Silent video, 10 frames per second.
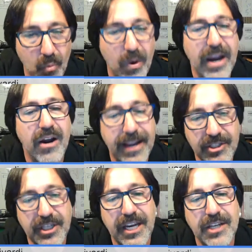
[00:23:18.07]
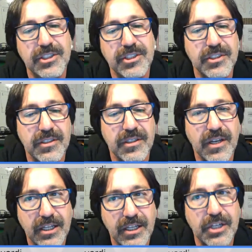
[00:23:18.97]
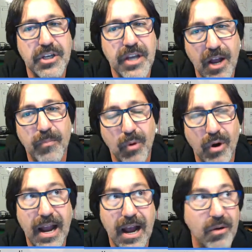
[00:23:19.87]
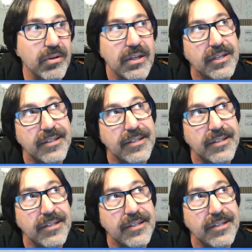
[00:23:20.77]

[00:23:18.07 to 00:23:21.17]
where education can help, or how